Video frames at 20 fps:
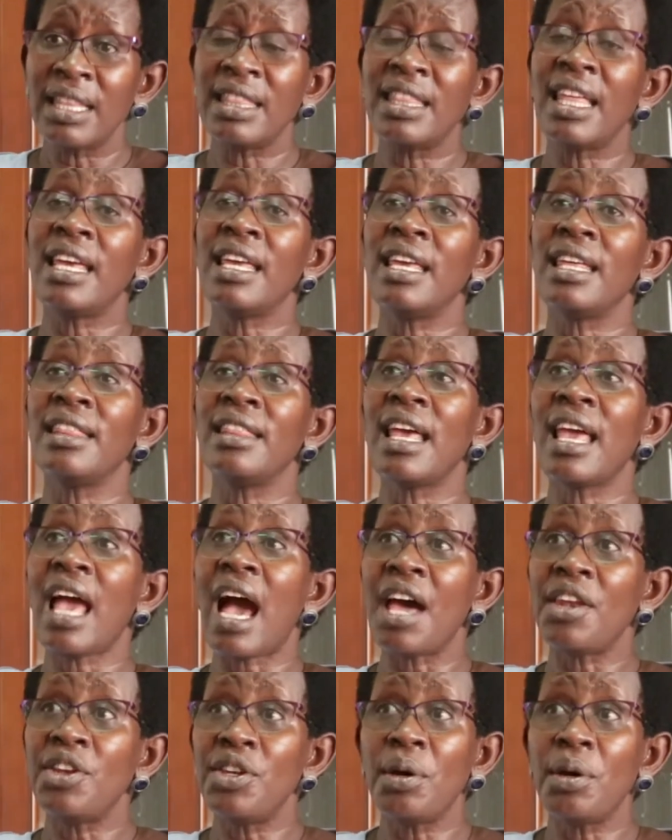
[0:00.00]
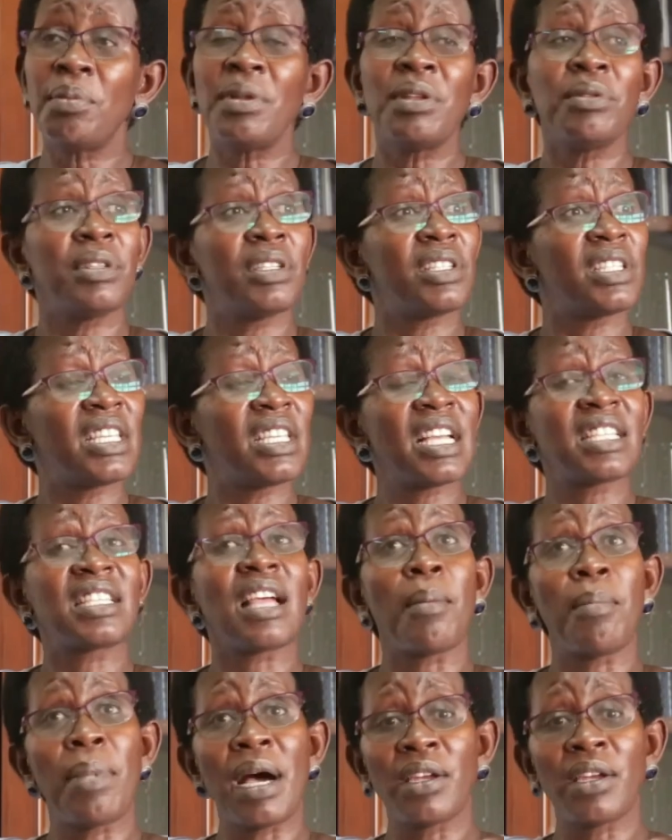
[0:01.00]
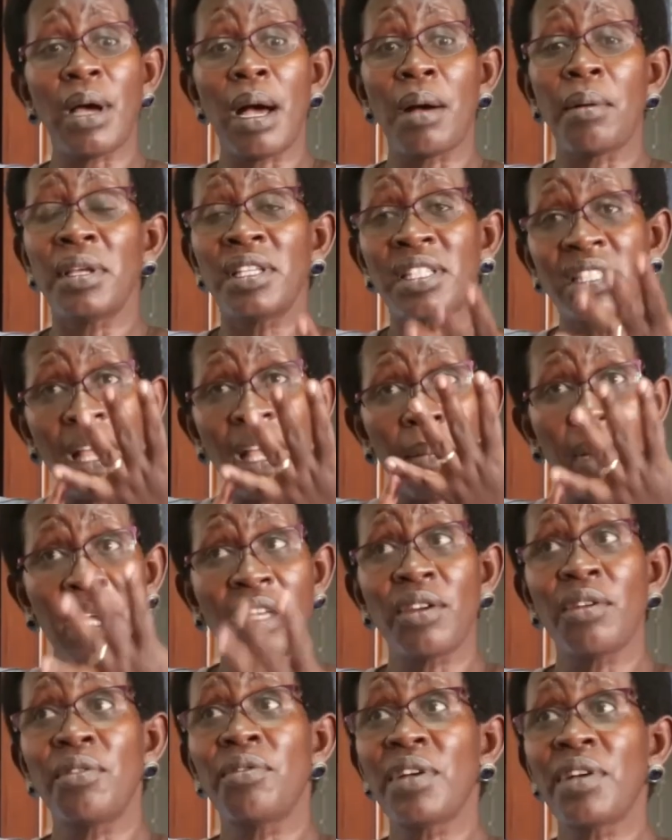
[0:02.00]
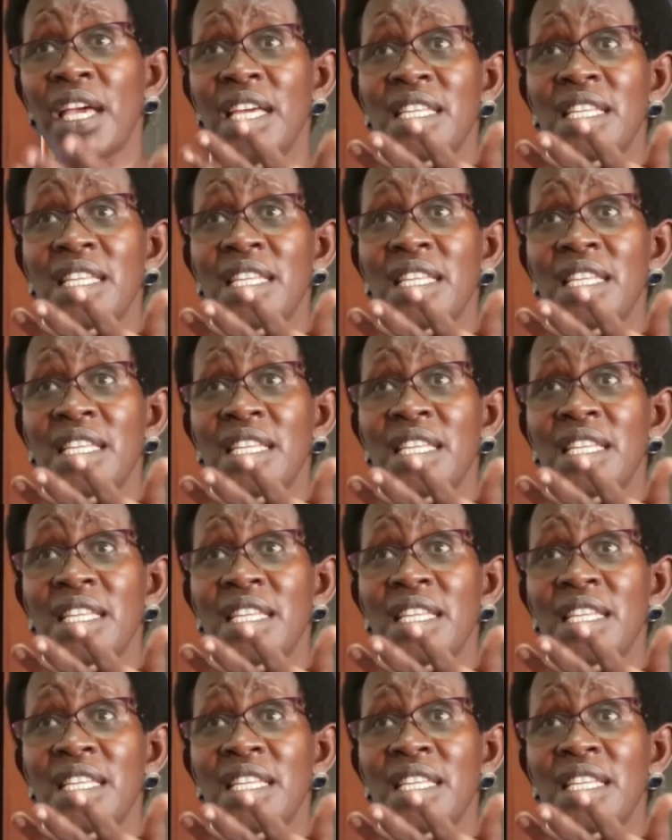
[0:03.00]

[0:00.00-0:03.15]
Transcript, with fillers: they they adopt it's just about uh, it's a matter of